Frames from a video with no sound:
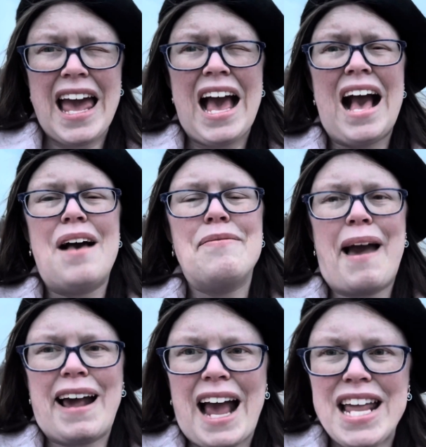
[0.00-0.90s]

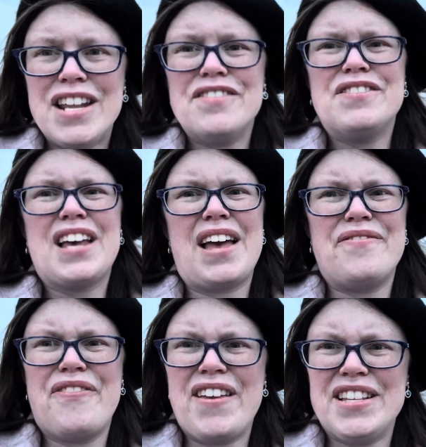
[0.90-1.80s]
That kind of got
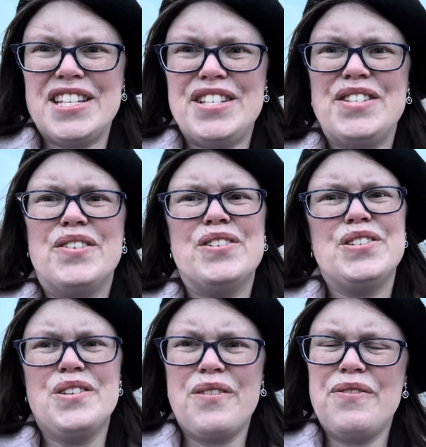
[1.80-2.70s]
fancy
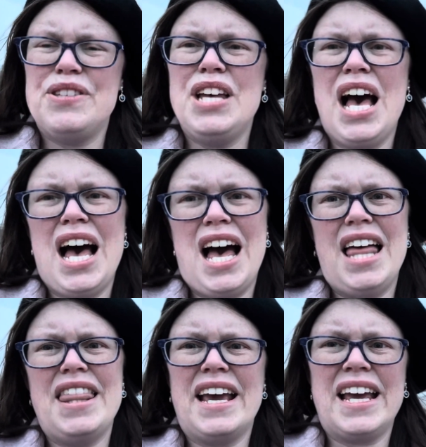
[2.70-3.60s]
stores, Louis
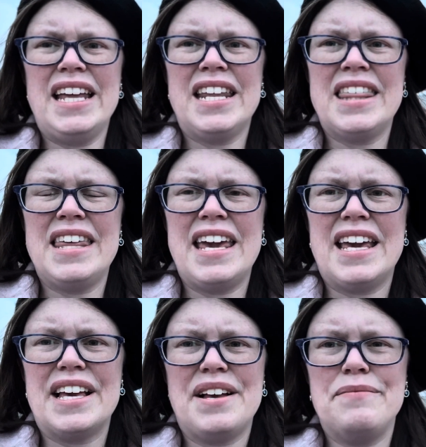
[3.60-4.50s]
Vuitton, that kind of
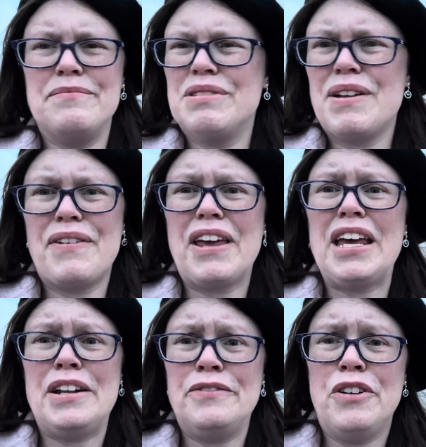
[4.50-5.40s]
thing, stuff I
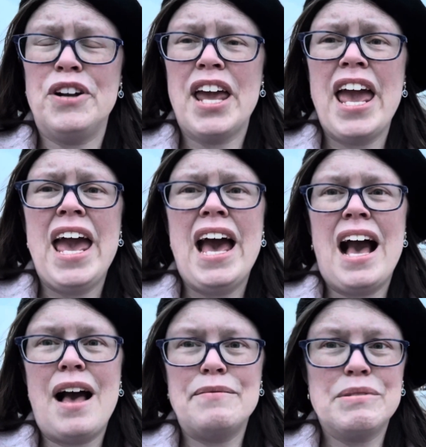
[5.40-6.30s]
can't afford.
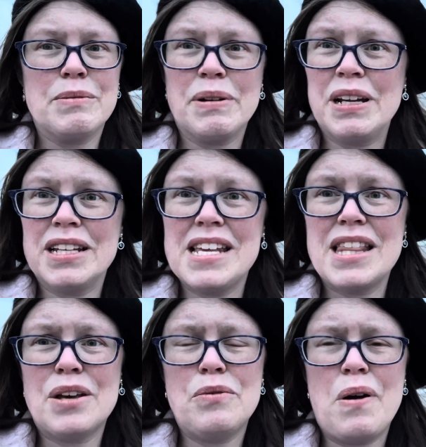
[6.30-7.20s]
So we're going to
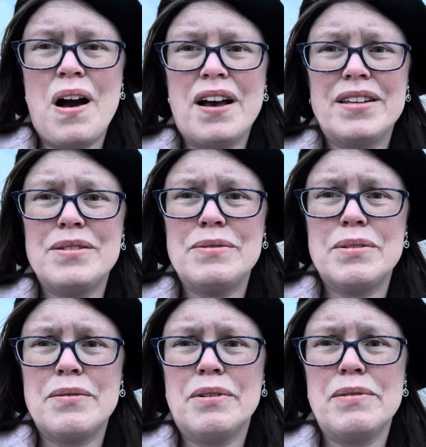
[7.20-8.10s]
take the walk. It's
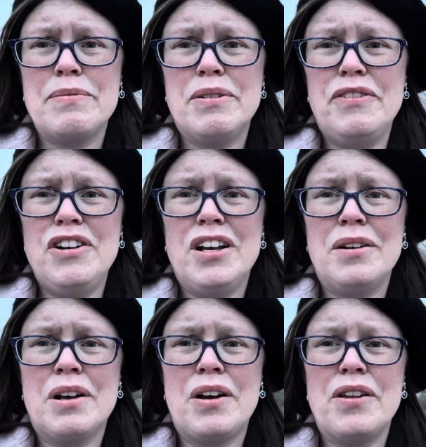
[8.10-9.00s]
see really beautiful
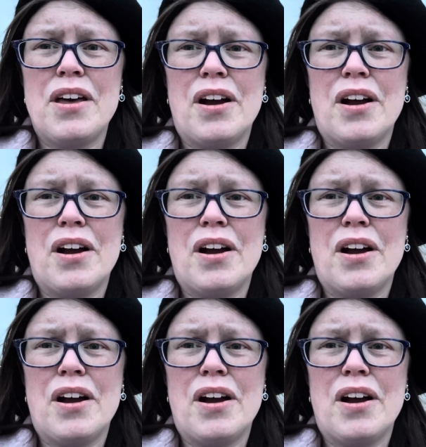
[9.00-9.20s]
and go to the